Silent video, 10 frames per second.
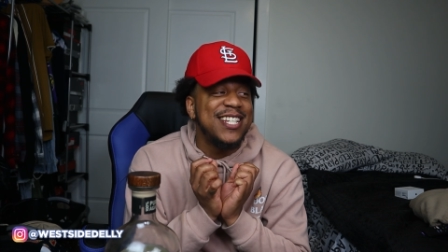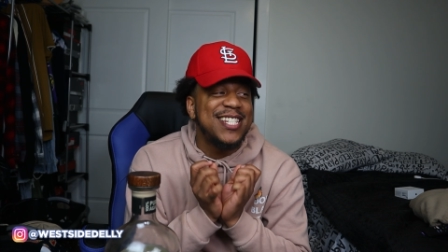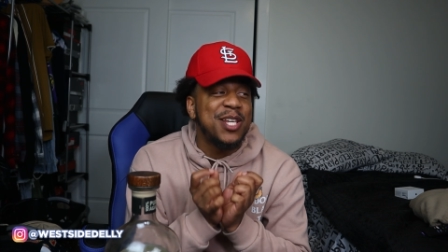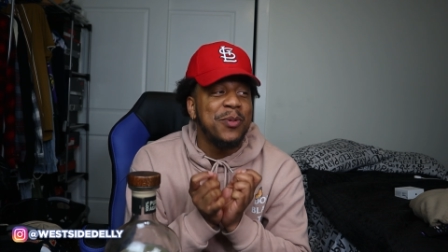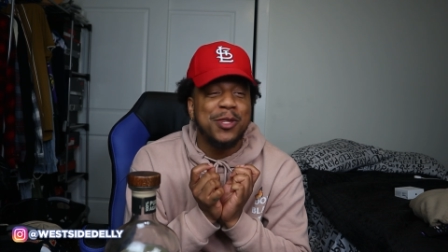
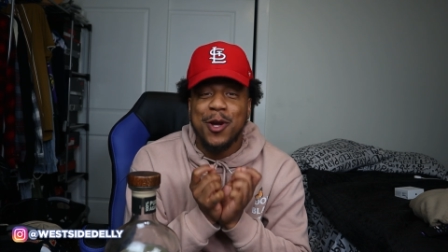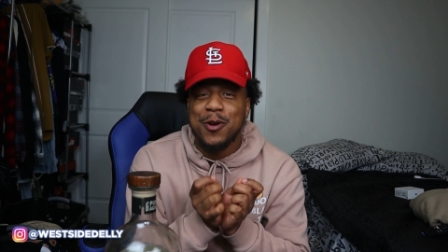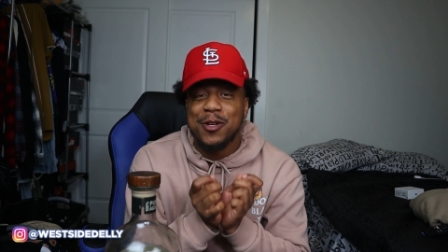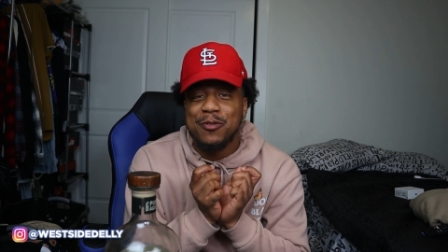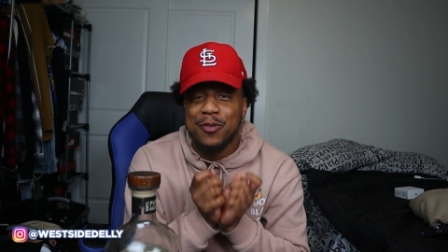December
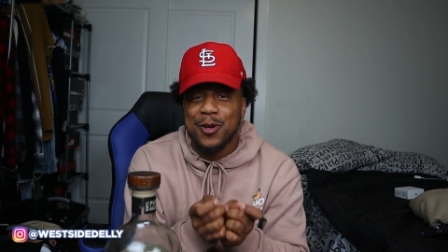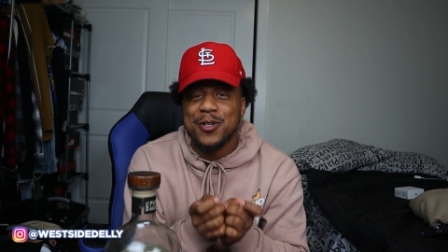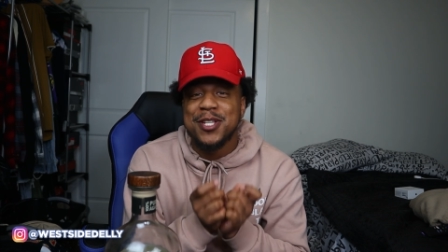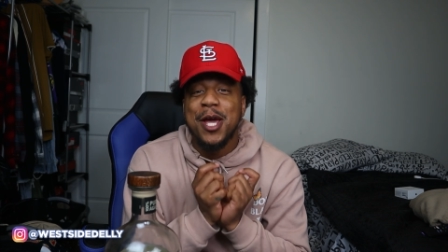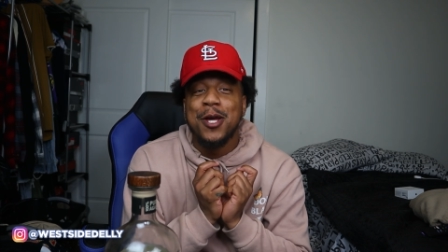
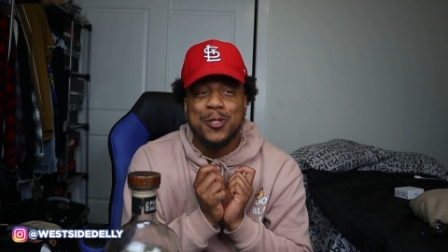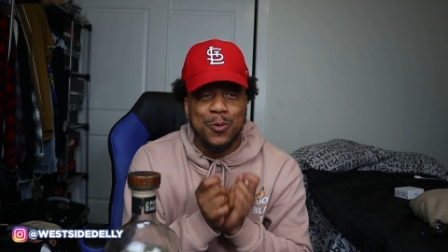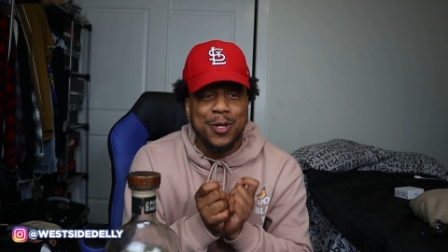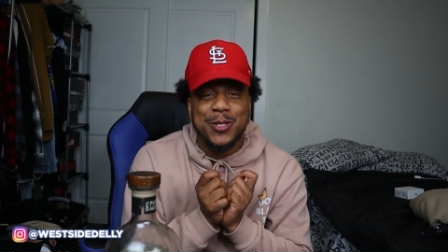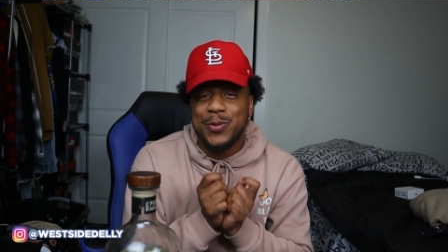31st,
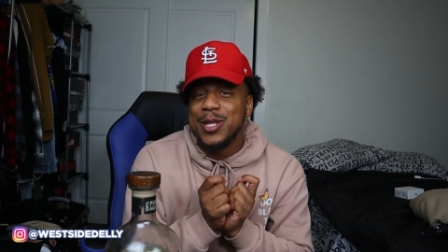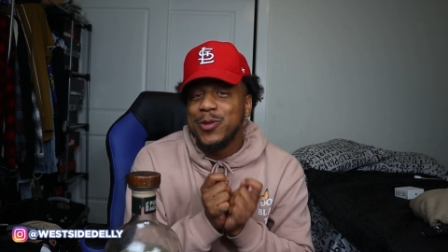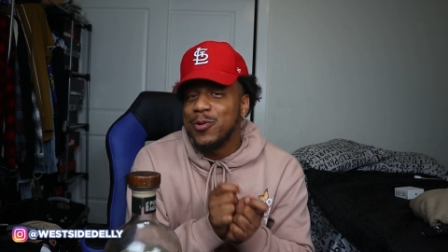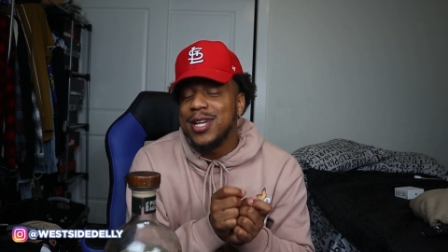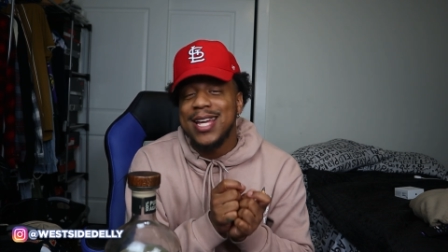
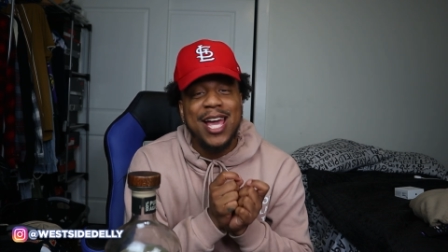2023.